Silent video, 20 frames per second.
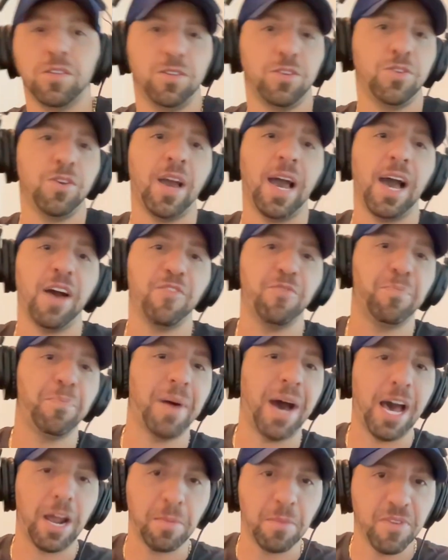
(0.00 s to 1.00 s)
You have
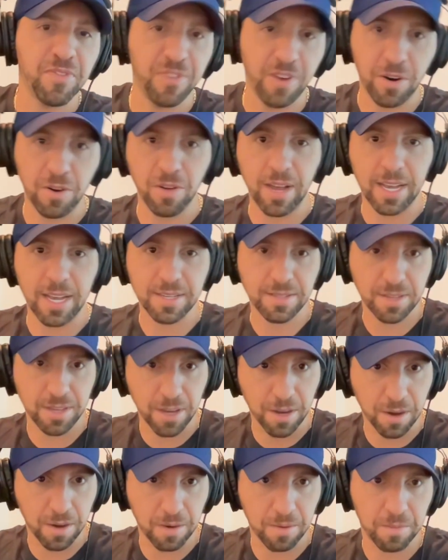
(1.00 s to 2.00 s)
bottom of funnel
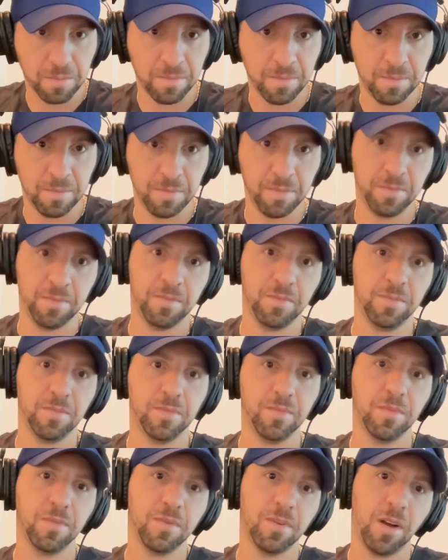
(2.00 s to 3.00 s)
SEO, all
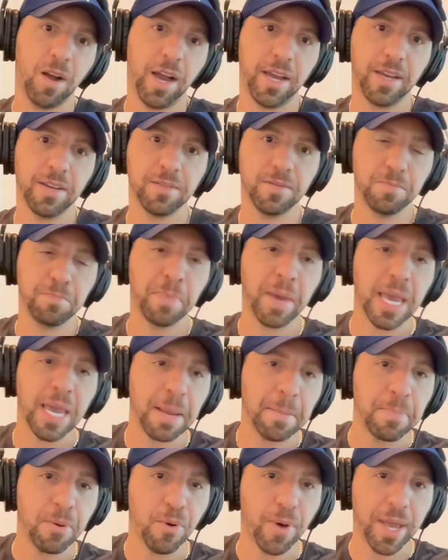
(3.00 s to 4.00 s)
right,
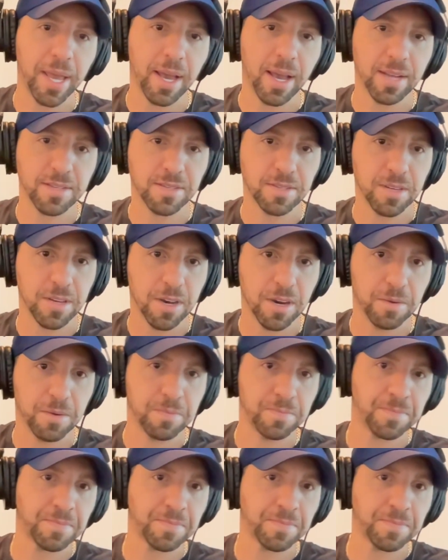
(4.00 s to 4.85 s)
pain point SEO.